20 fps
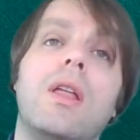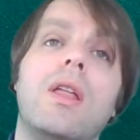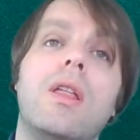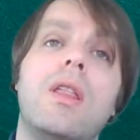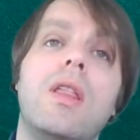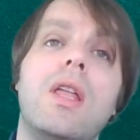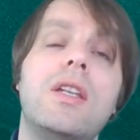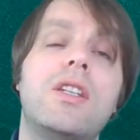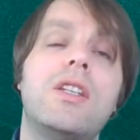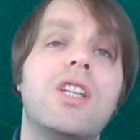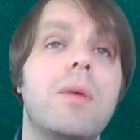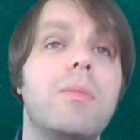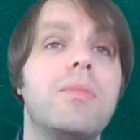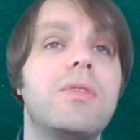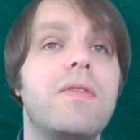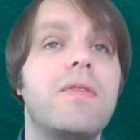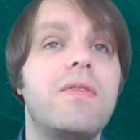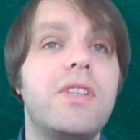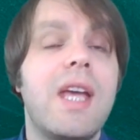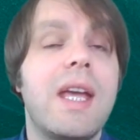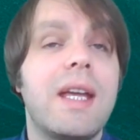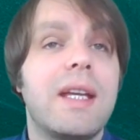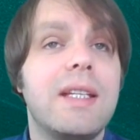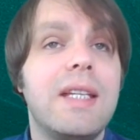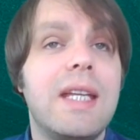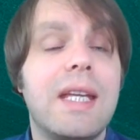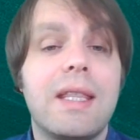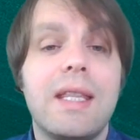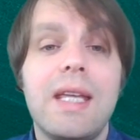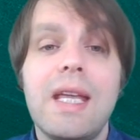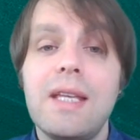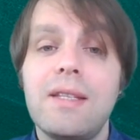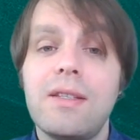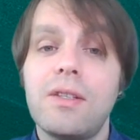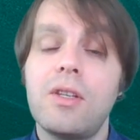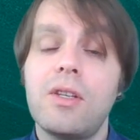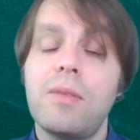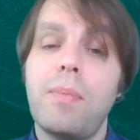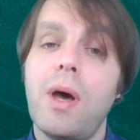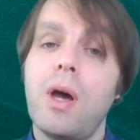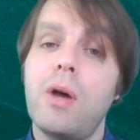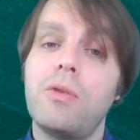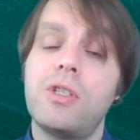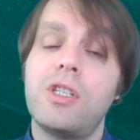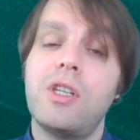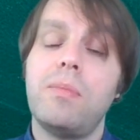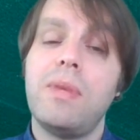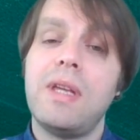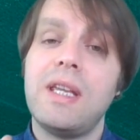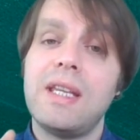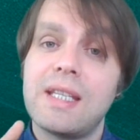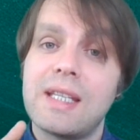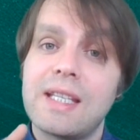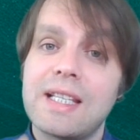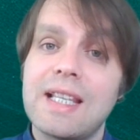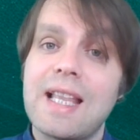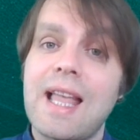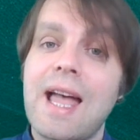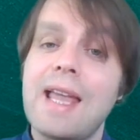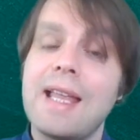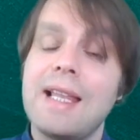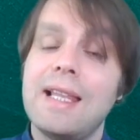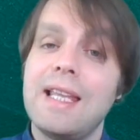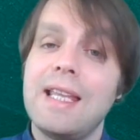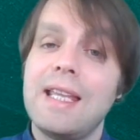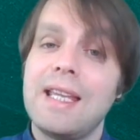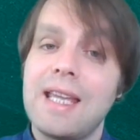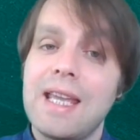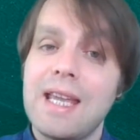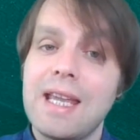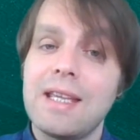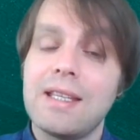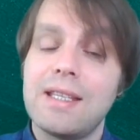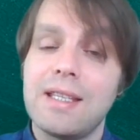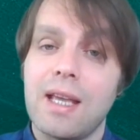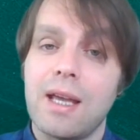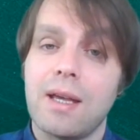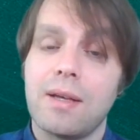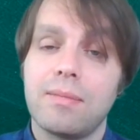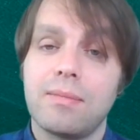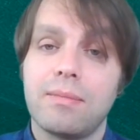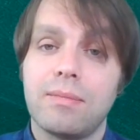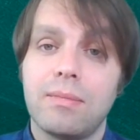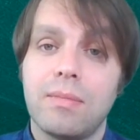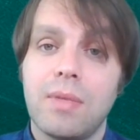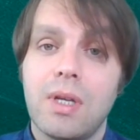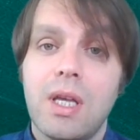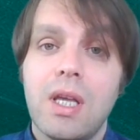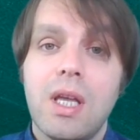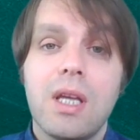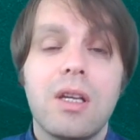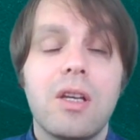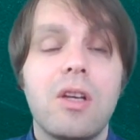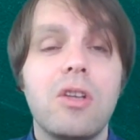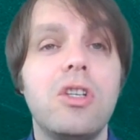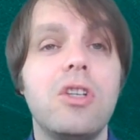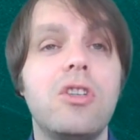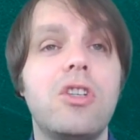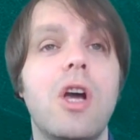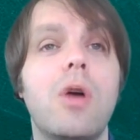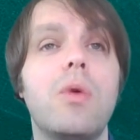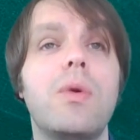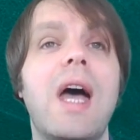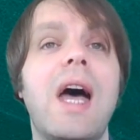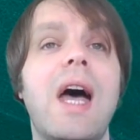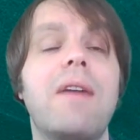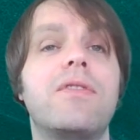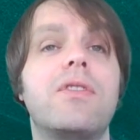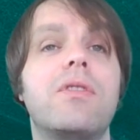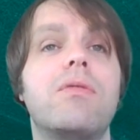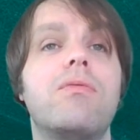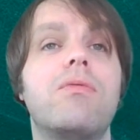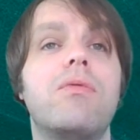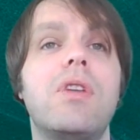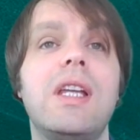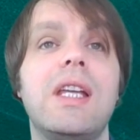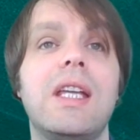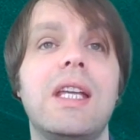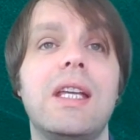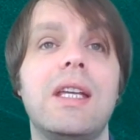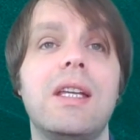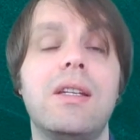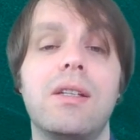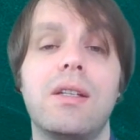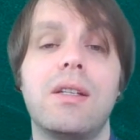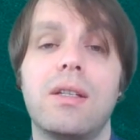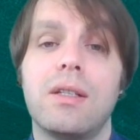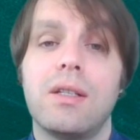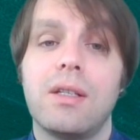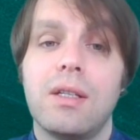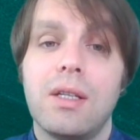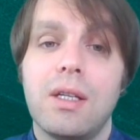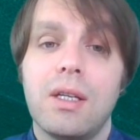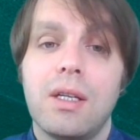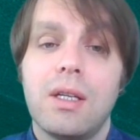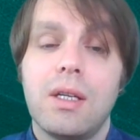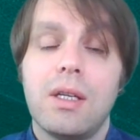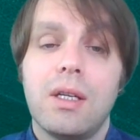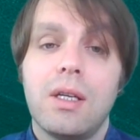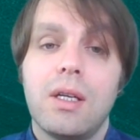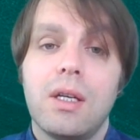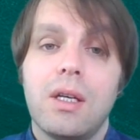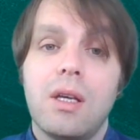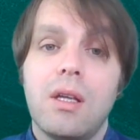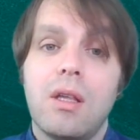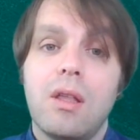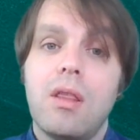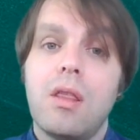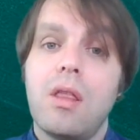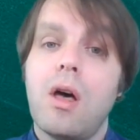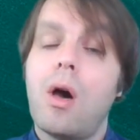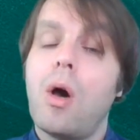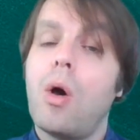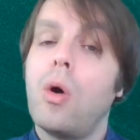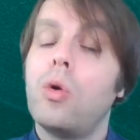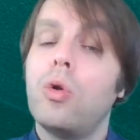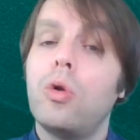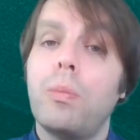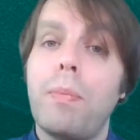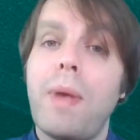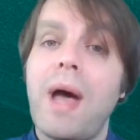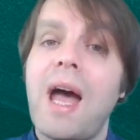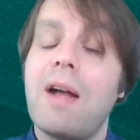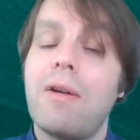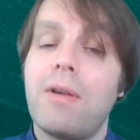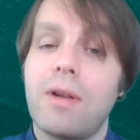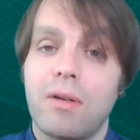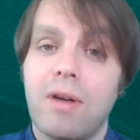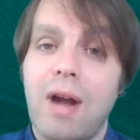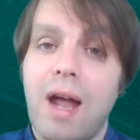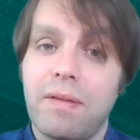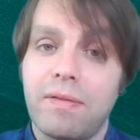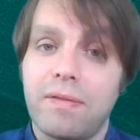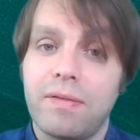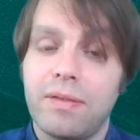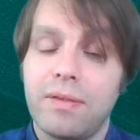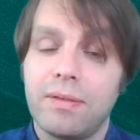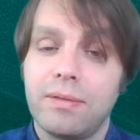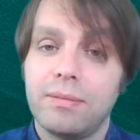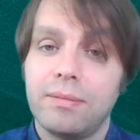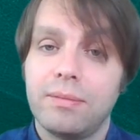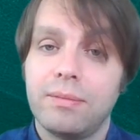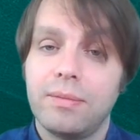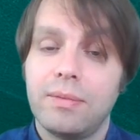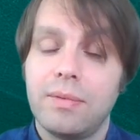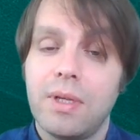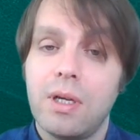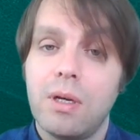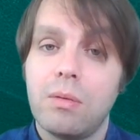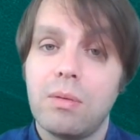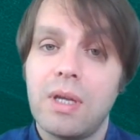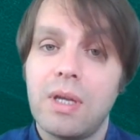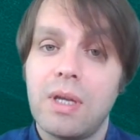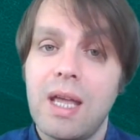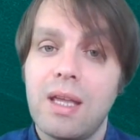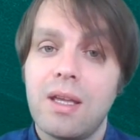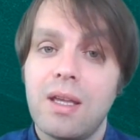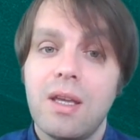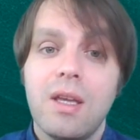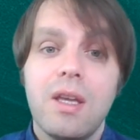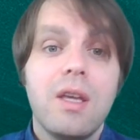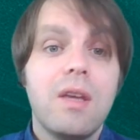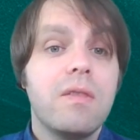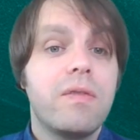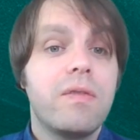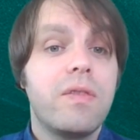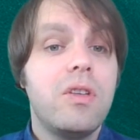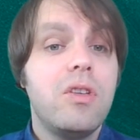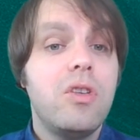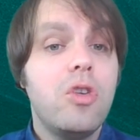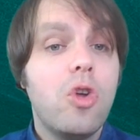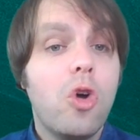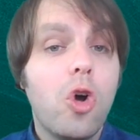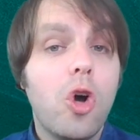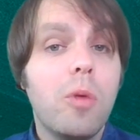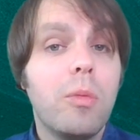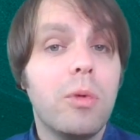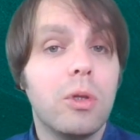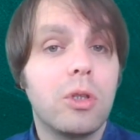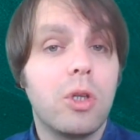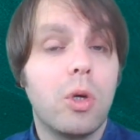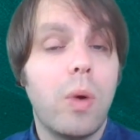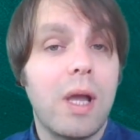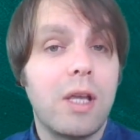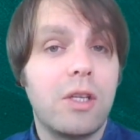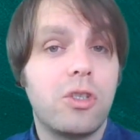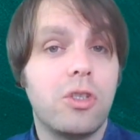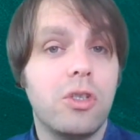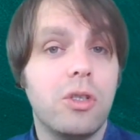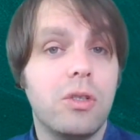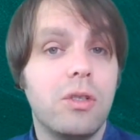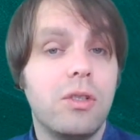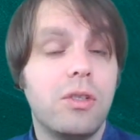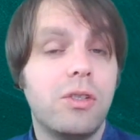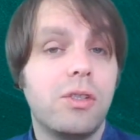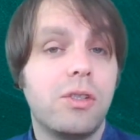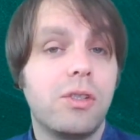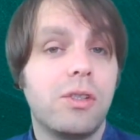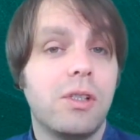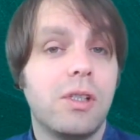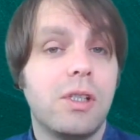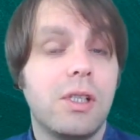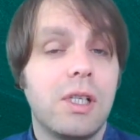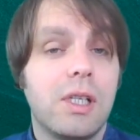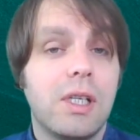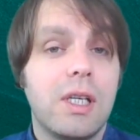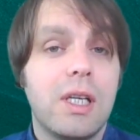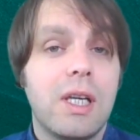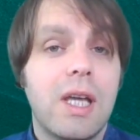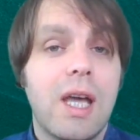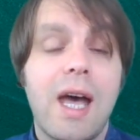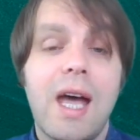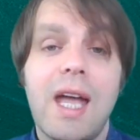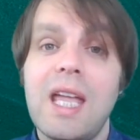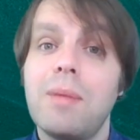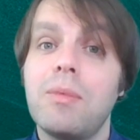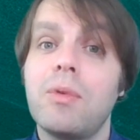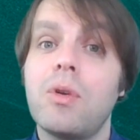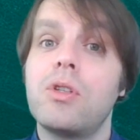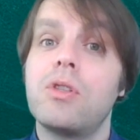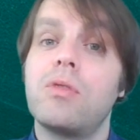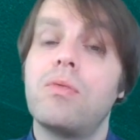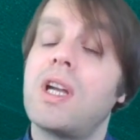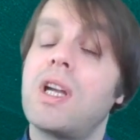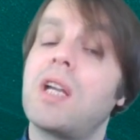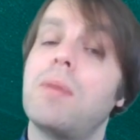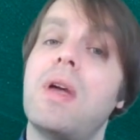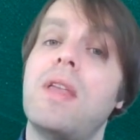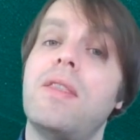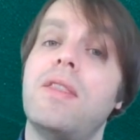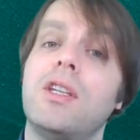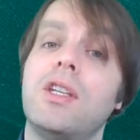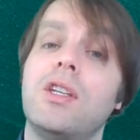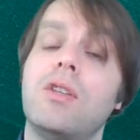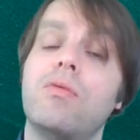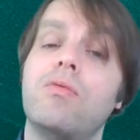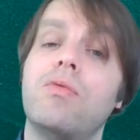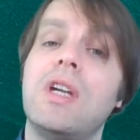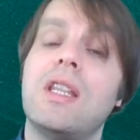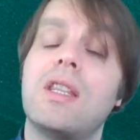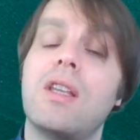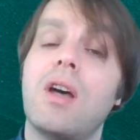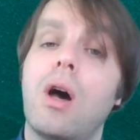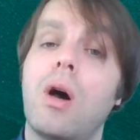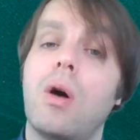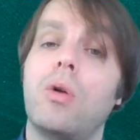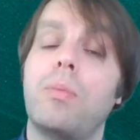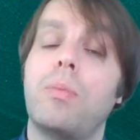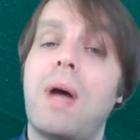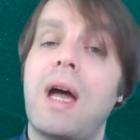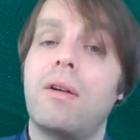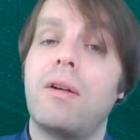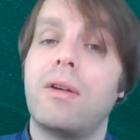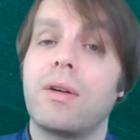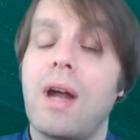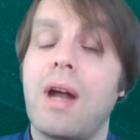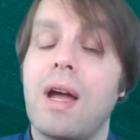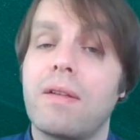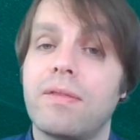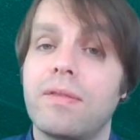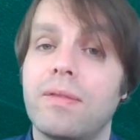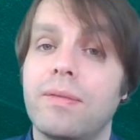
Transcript: in terms of technique, these are supposed to be slightly easier because you don't have to read the whole paragraph. Okay, for normal questions, I am going to recommend that you read the whole paragraph.